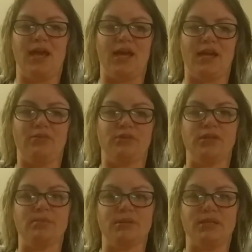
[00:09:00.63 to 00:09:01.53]
and I
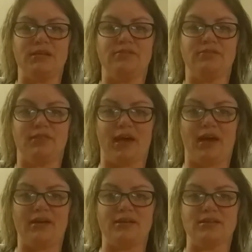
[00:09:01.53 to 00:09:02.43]
really believe
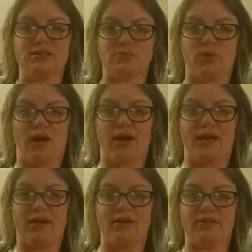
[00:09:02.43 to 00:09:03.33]
that is why